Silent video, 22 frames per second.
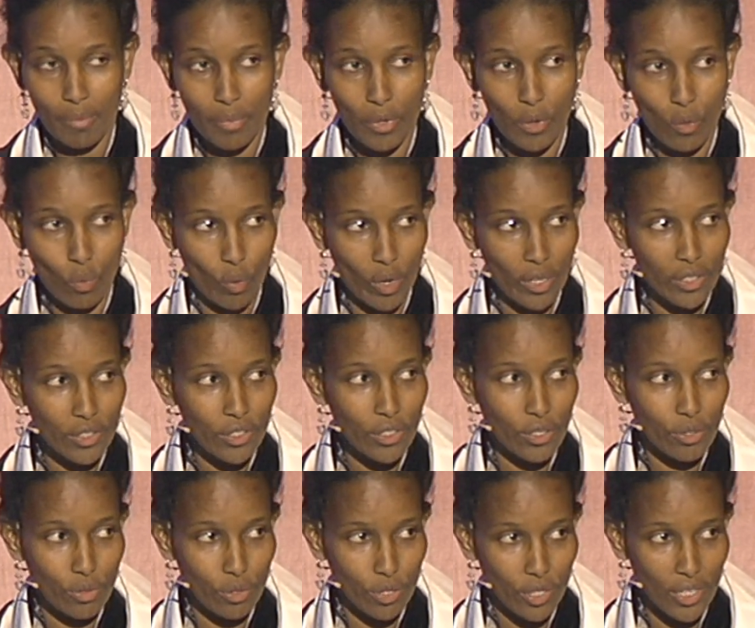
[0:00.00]
But
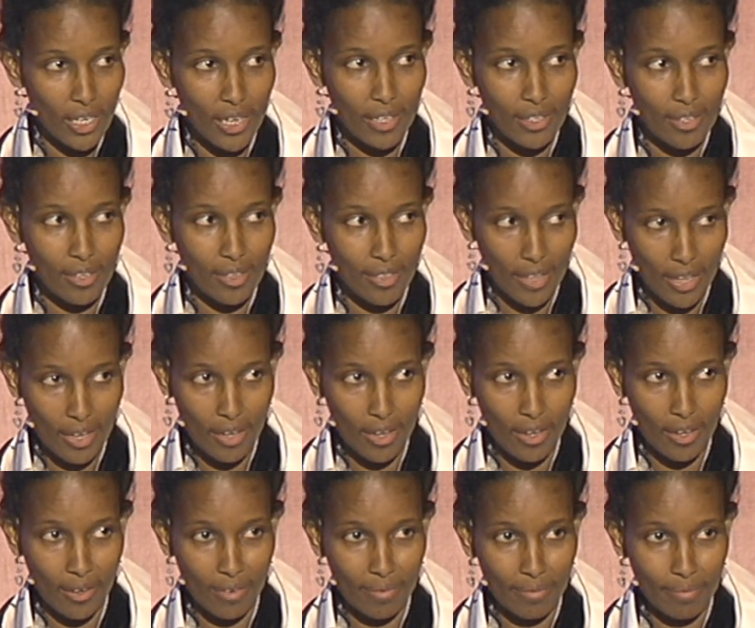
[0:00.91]
once you start
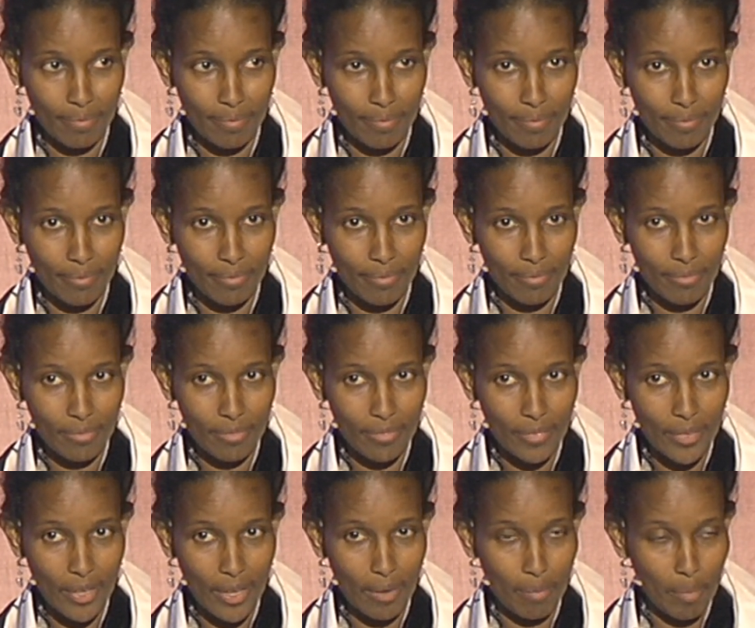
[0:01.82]
thinking,
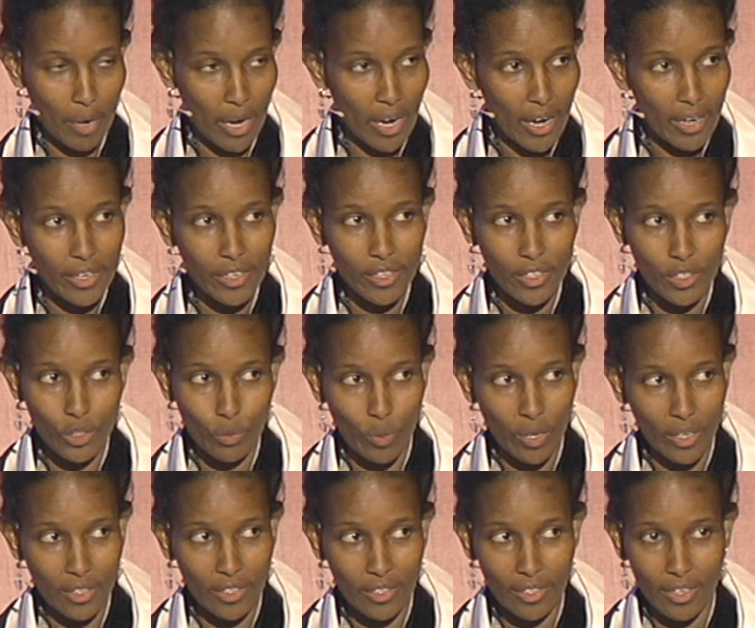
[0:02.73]
and mark his
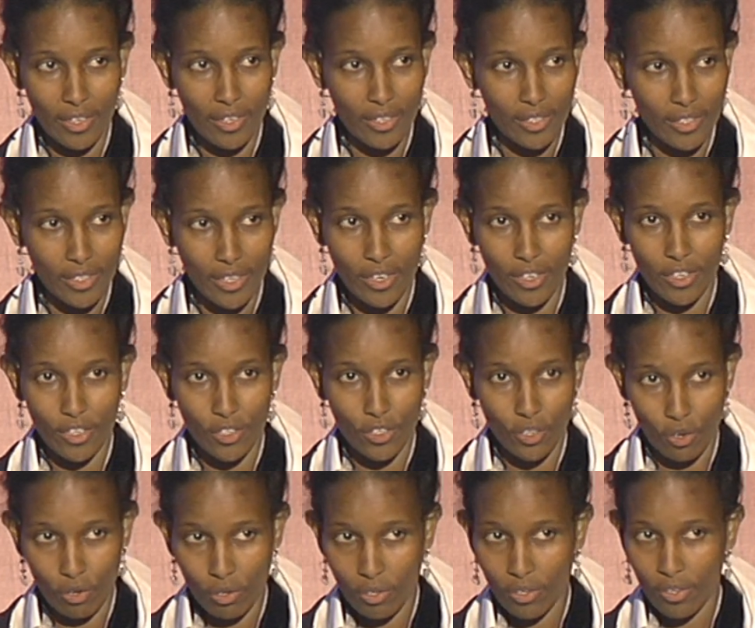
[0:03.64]
words that he said
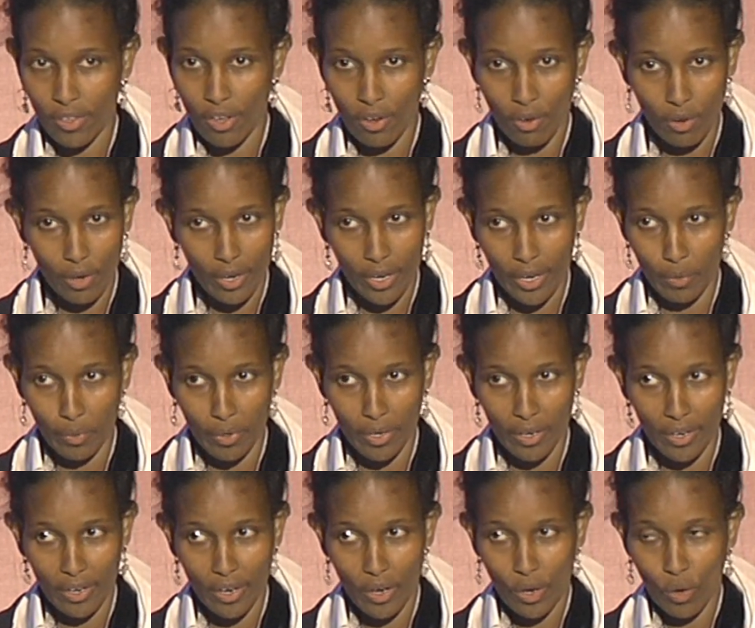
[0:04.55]
he's not the only
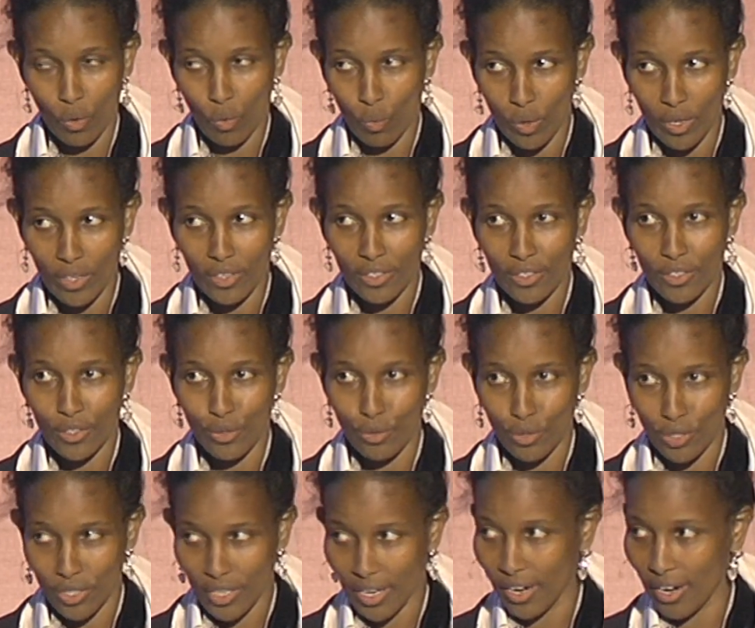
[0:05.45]
one, once
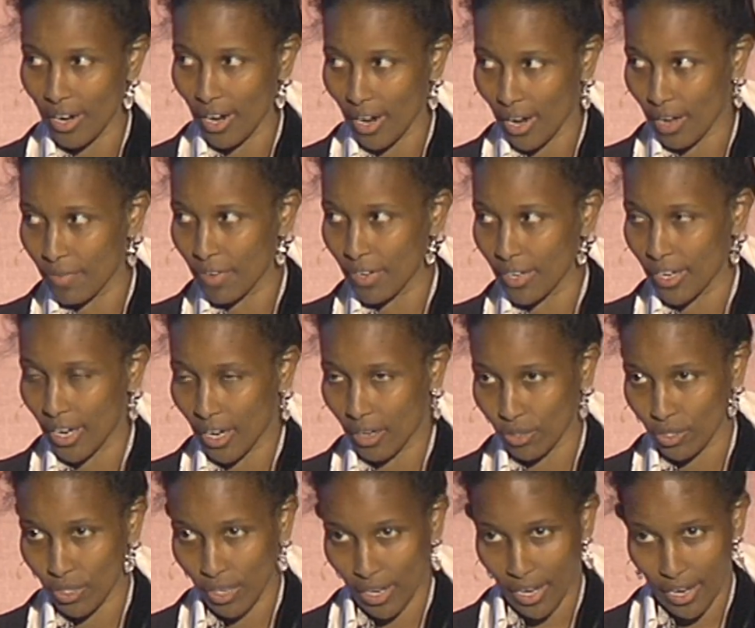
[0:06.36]
you start having
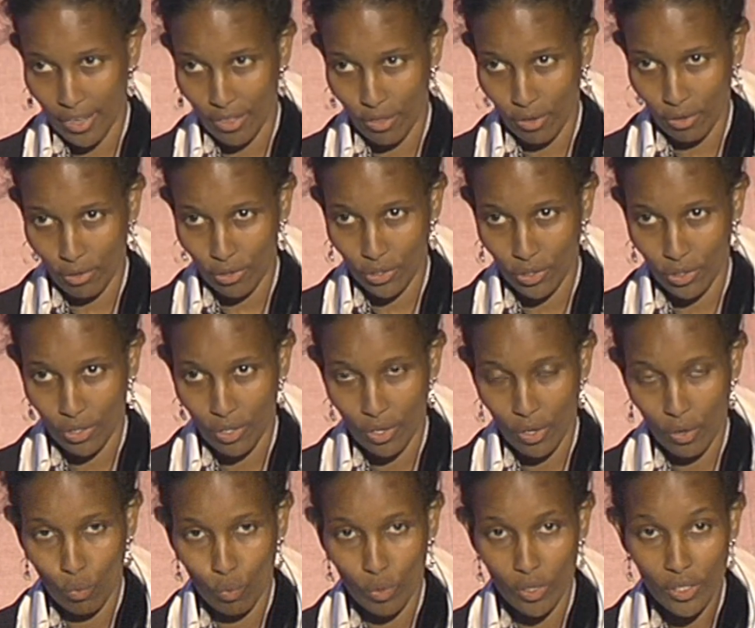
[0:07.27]
doubts like those,
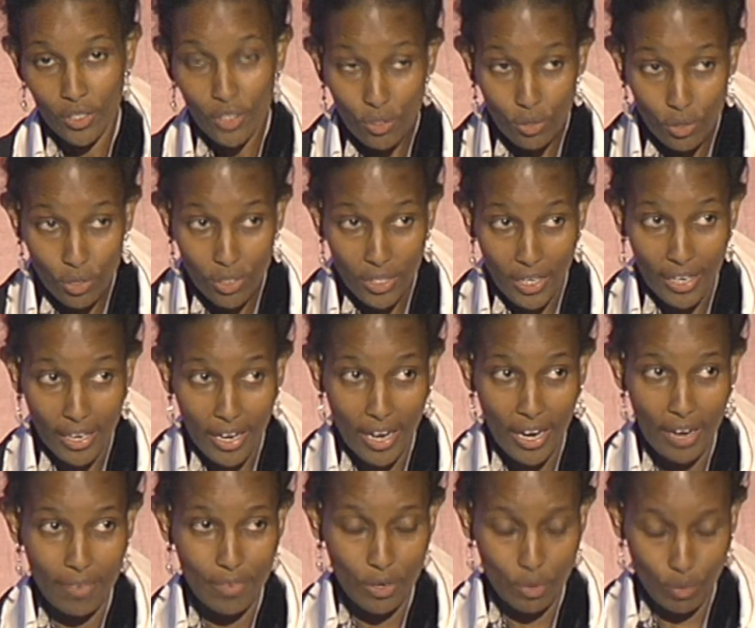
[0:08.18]
once you start
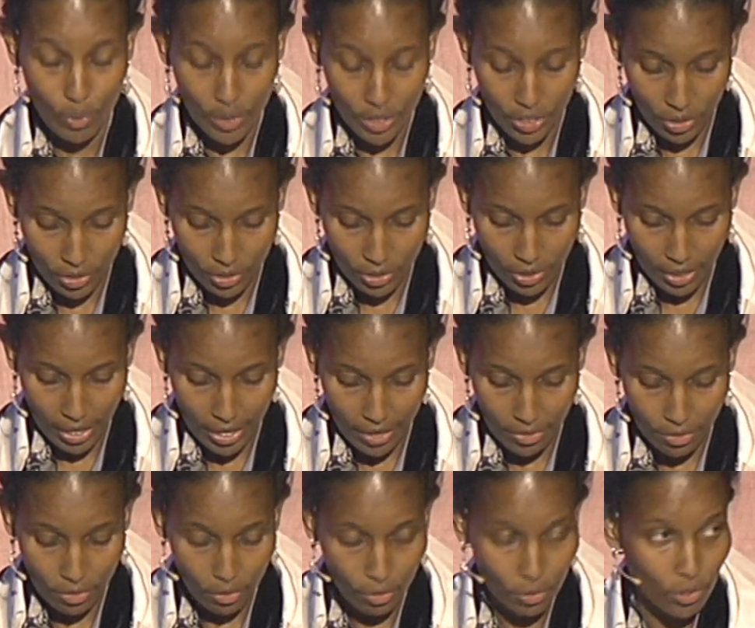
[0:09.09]
having questions
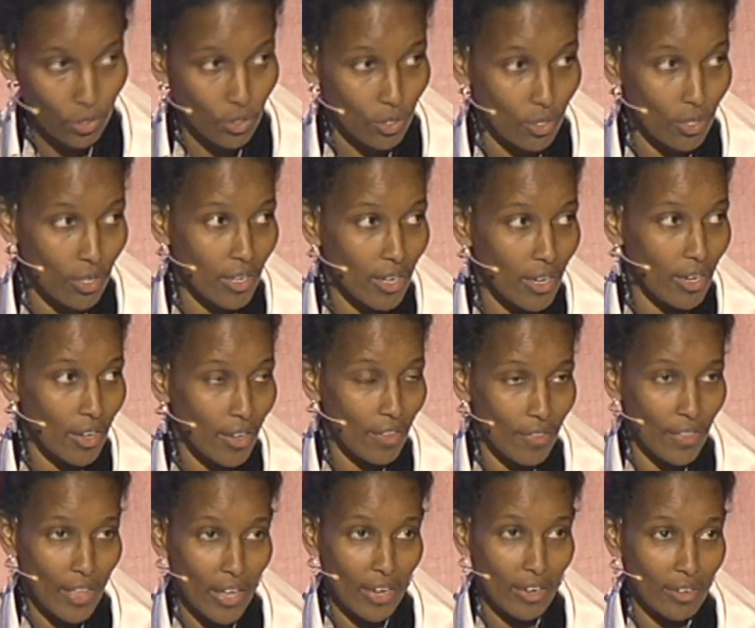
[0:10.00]
like those,
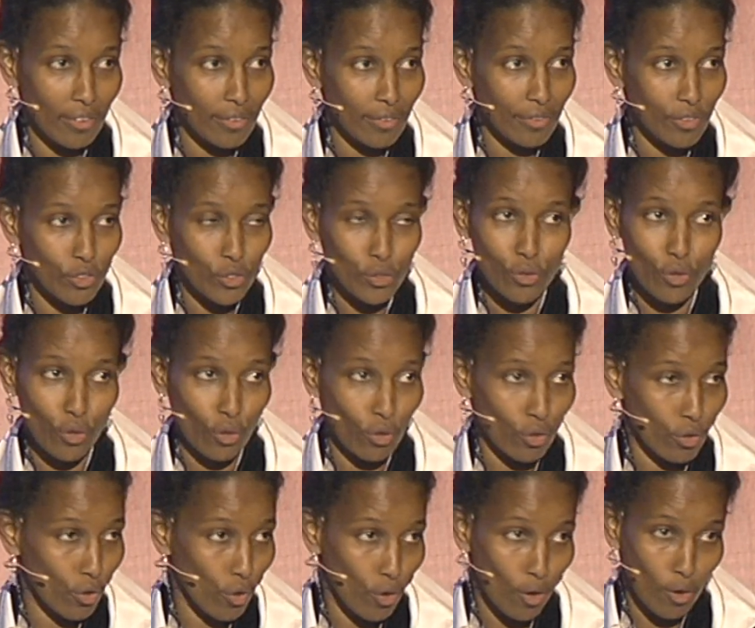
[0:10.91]
then you
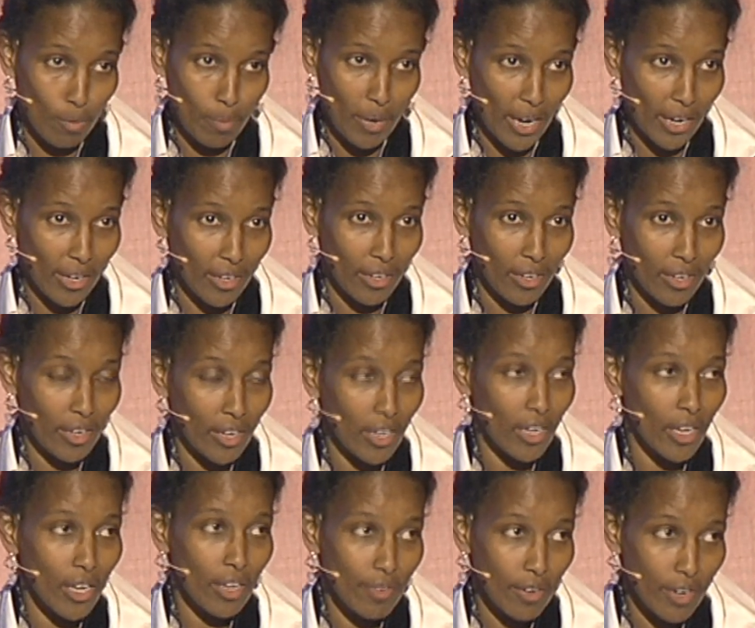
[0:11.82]
don't go back,
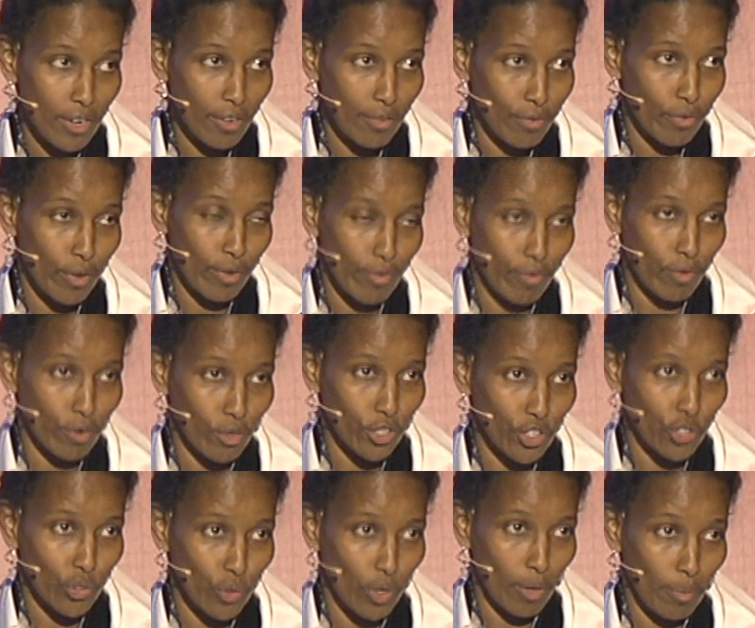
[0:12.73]
even if you're
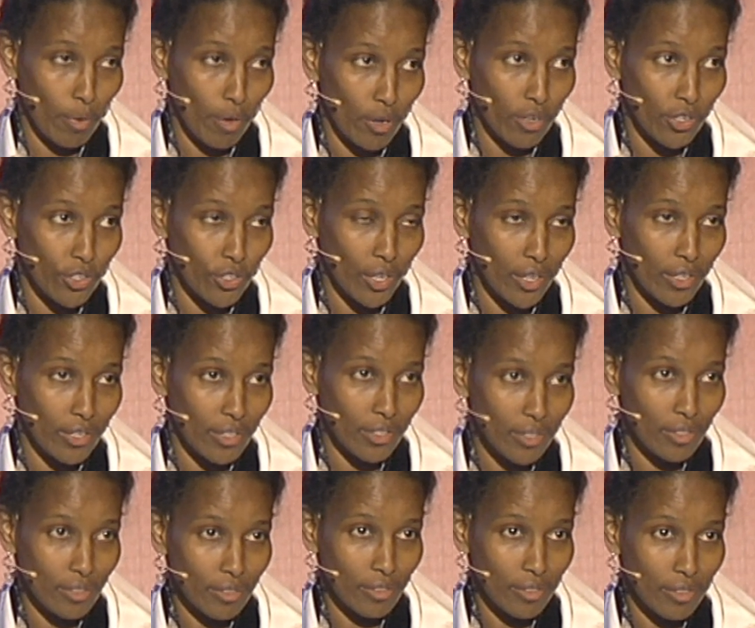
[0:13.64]
forced to
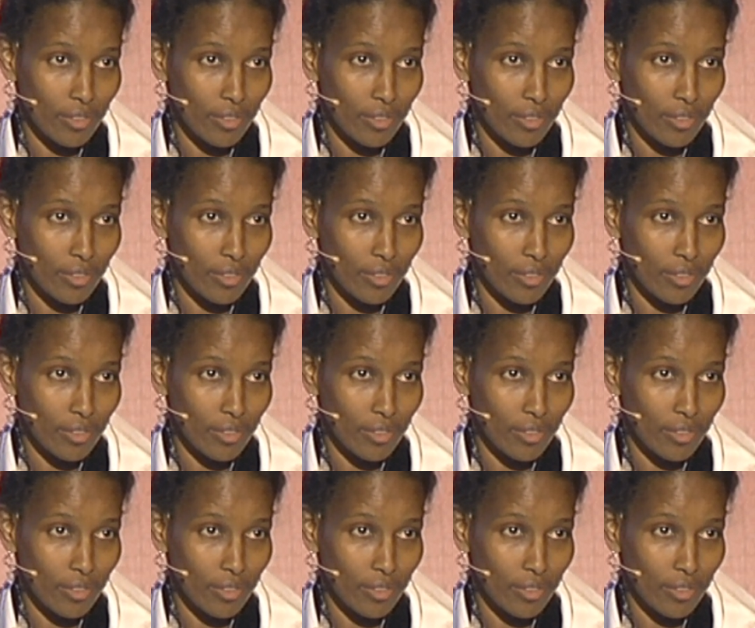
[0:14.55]
apologize.